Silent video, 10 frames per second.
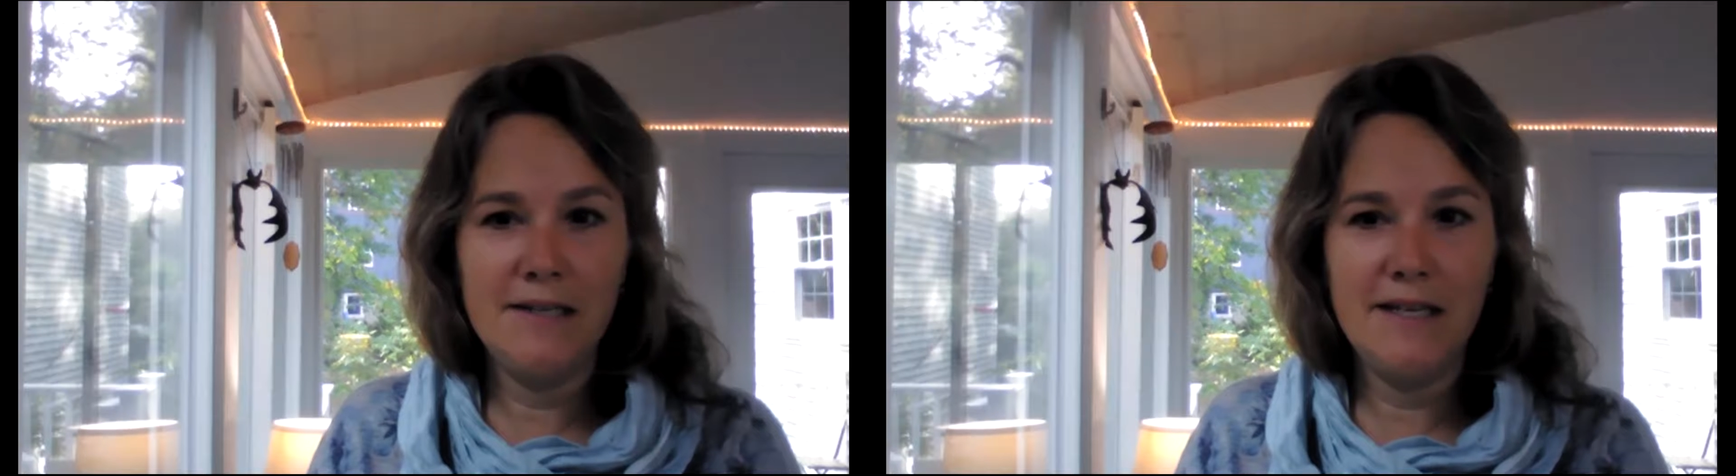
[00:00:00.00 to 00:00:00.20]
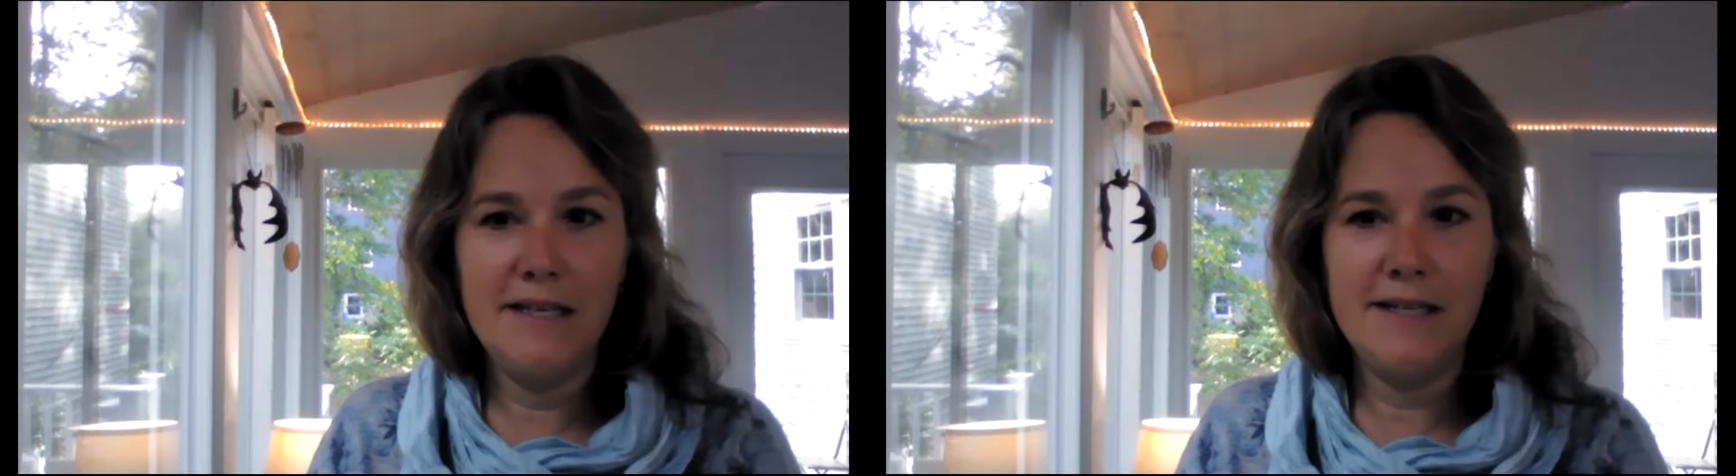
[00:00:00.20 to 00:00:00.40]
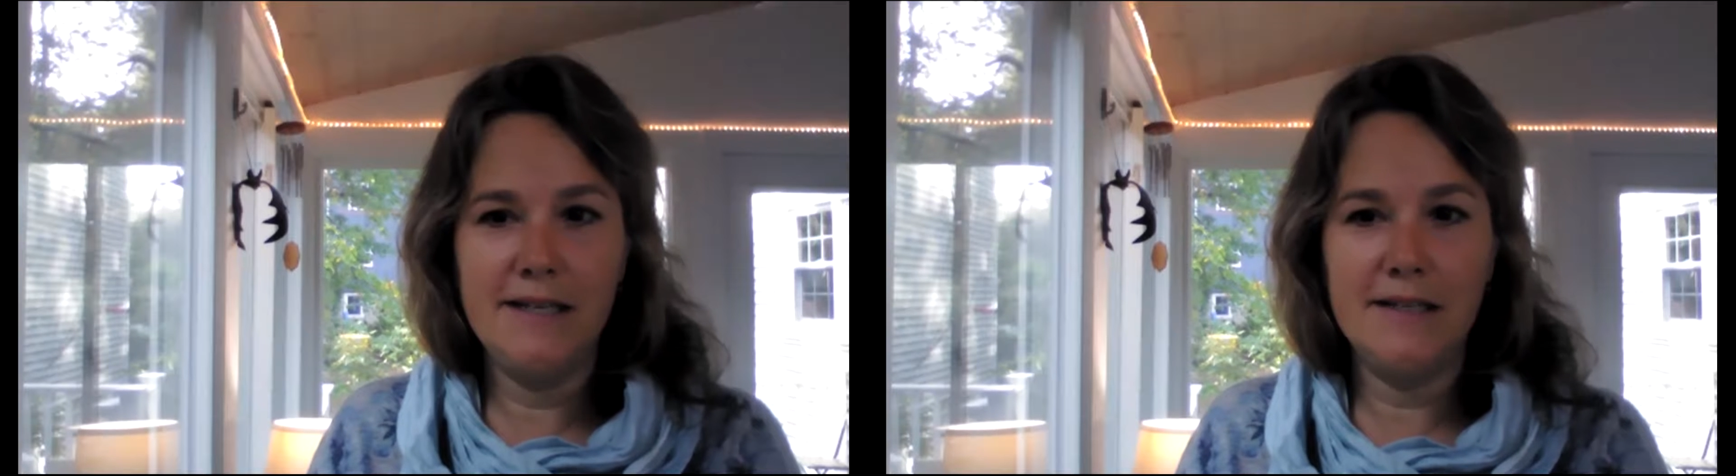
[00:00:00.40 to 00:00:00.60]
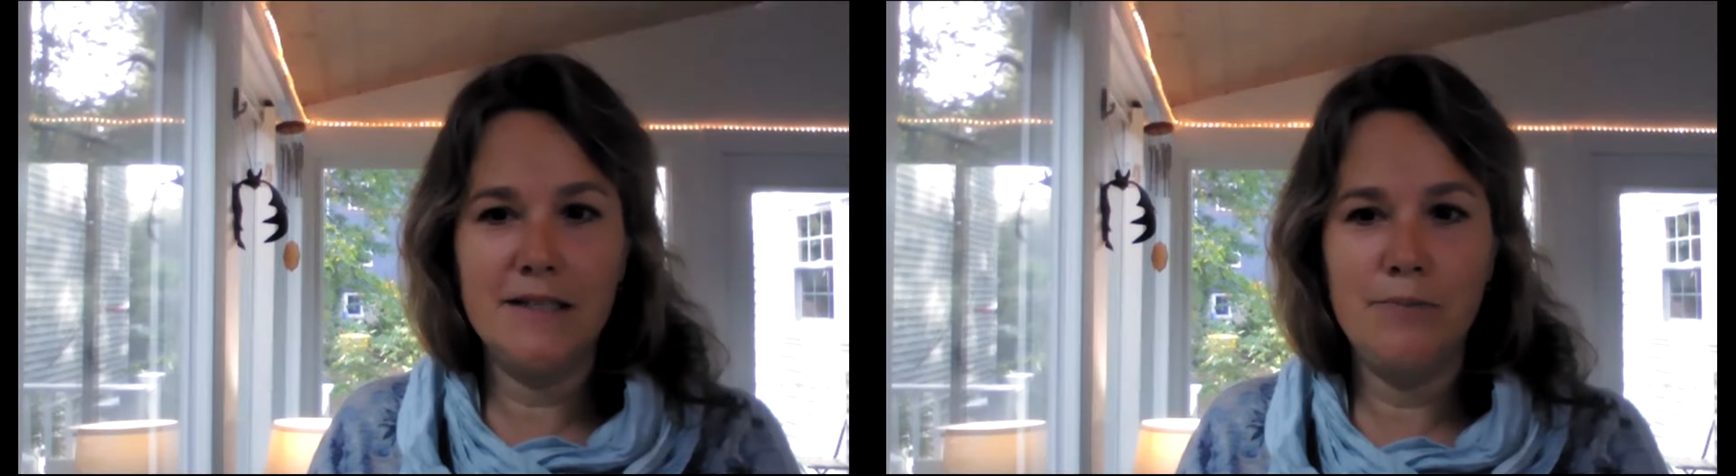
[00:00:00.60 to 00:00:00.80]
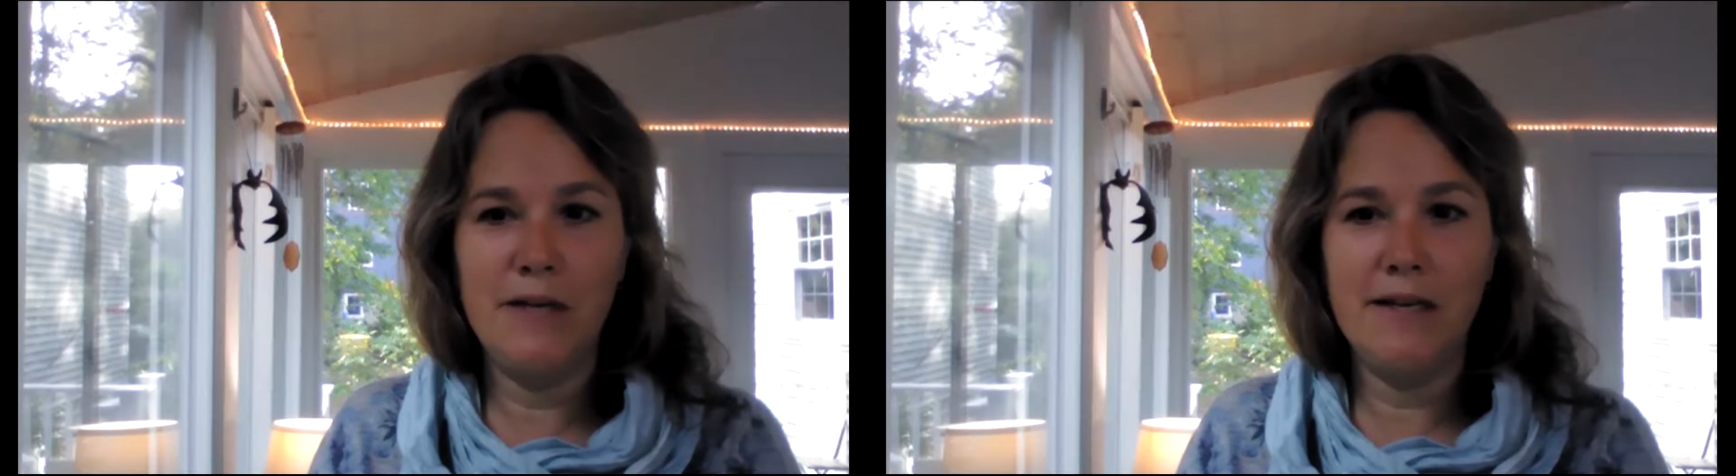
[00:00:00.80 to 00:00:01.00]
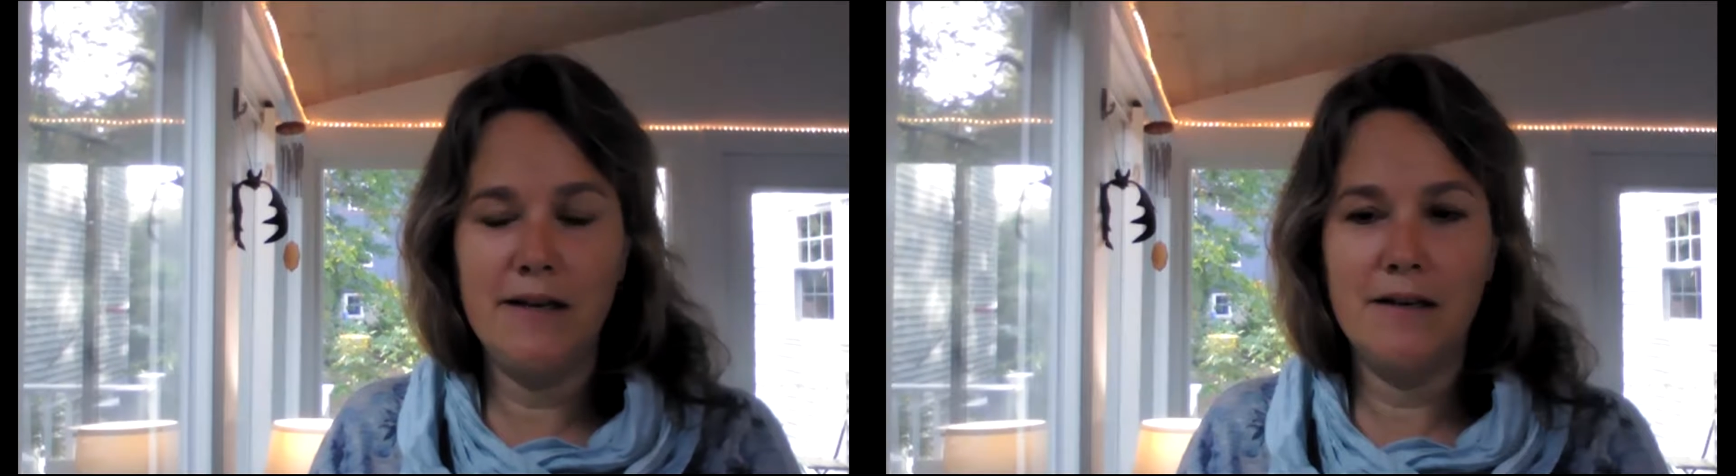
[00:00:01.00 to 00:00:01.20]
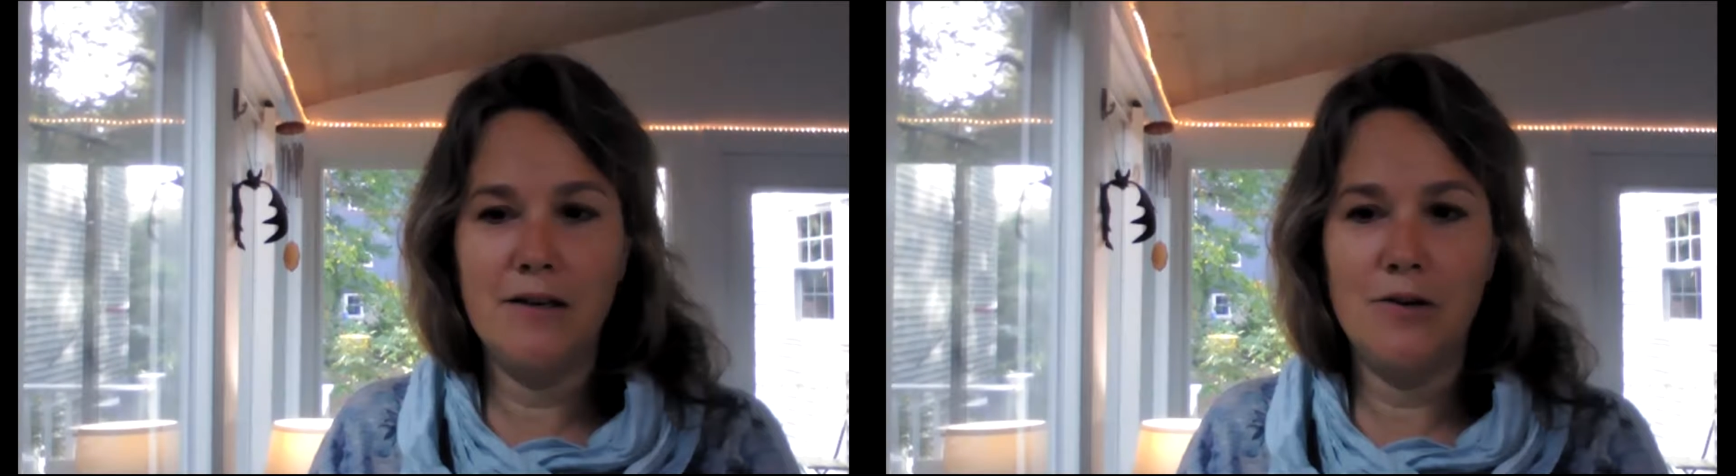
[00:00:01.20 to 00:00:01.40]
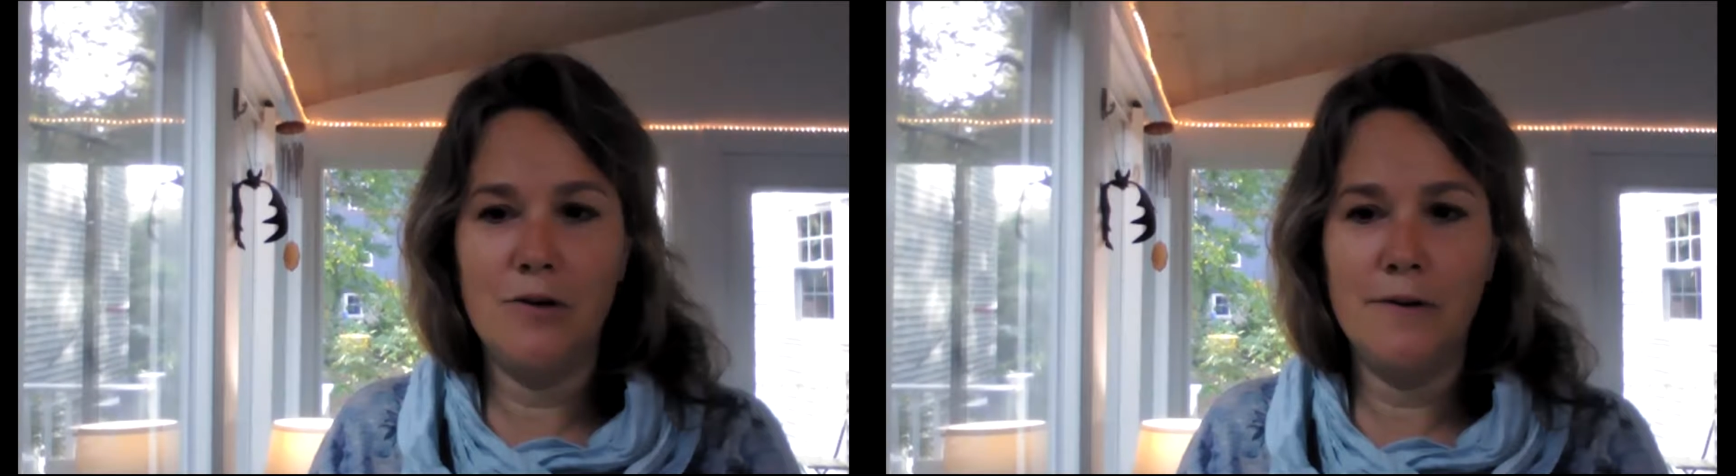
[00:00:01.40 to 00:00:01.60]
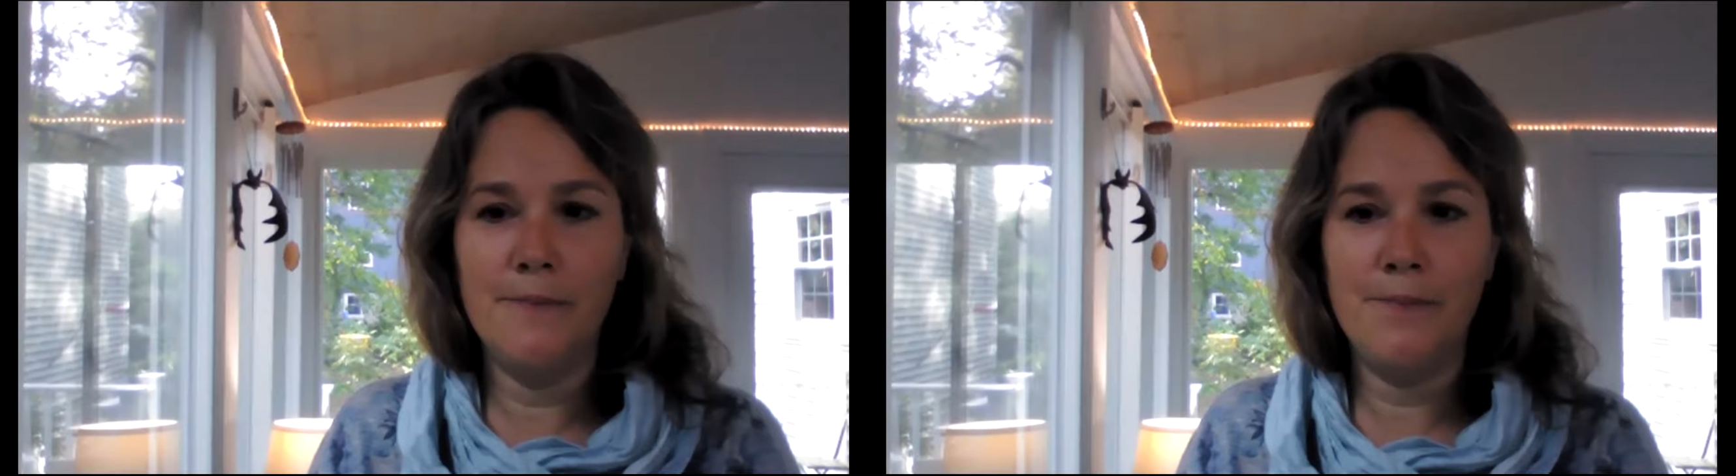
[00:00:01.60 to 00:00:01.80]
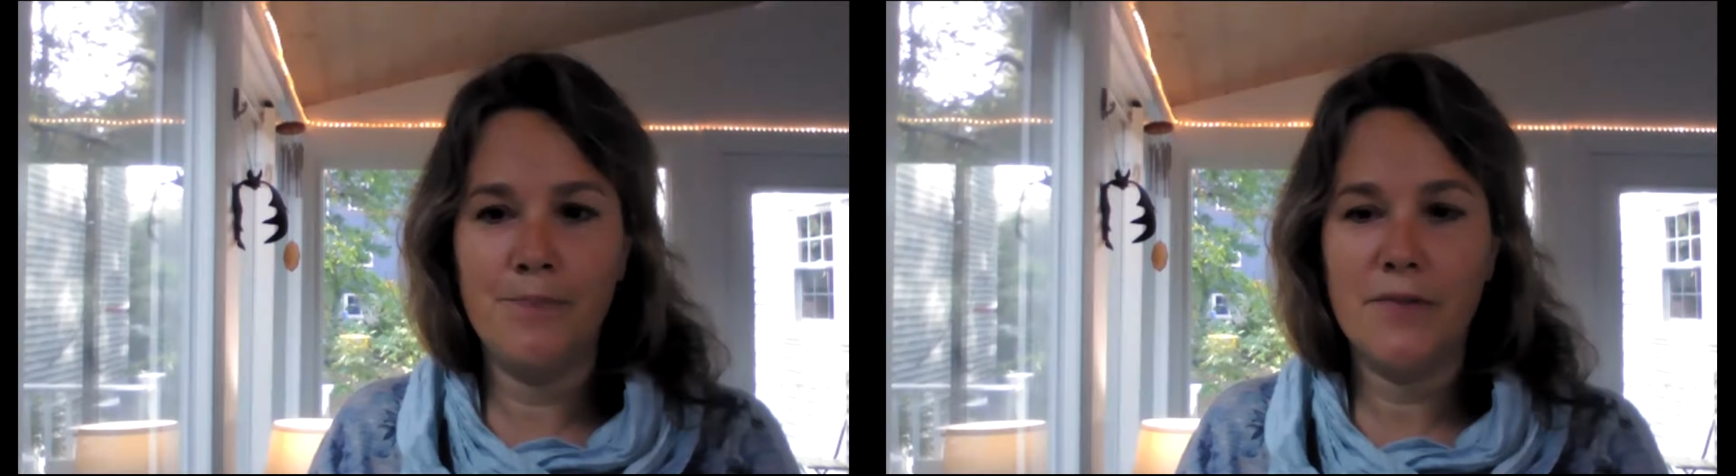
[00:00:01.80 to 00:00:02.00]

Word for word: details, meaning your